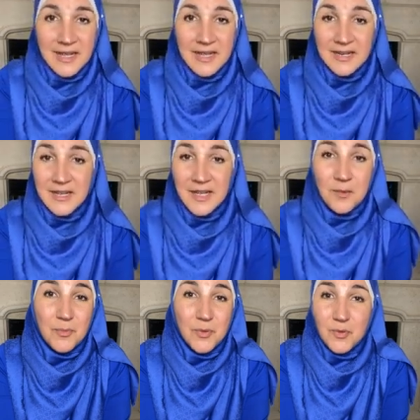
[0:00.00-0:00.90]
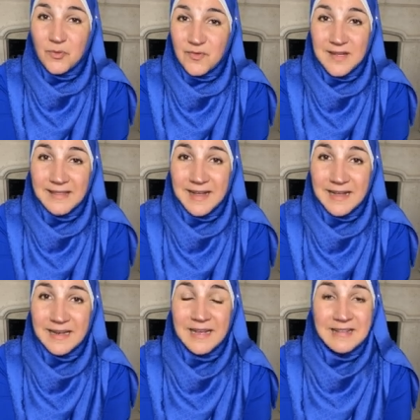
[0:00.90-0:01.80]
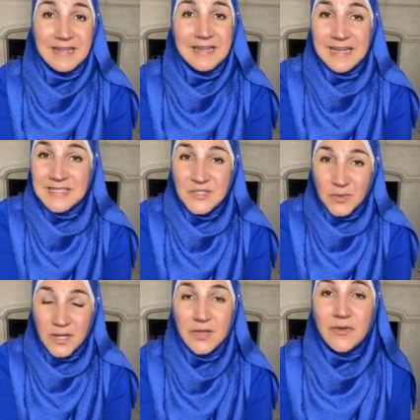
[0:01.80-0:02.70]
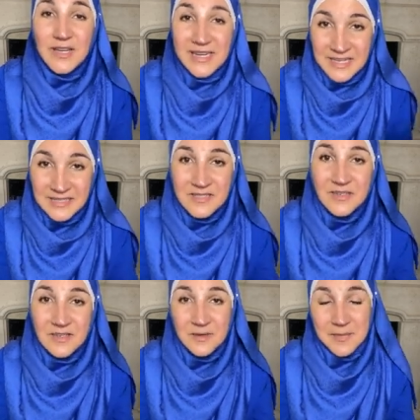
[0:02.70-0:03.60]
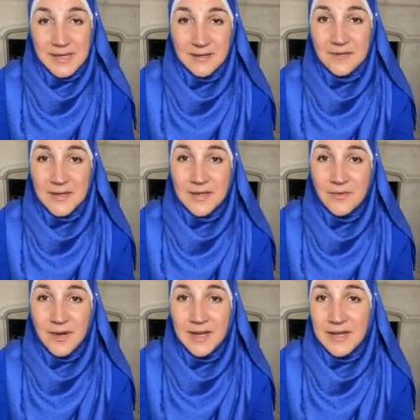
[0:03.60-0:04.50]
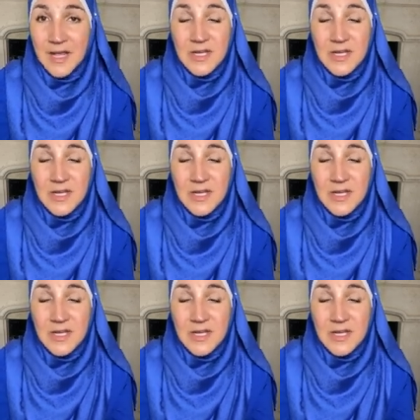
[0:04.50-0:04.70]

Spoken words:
in improving that, then guess what? Your kids are going to benefit, right?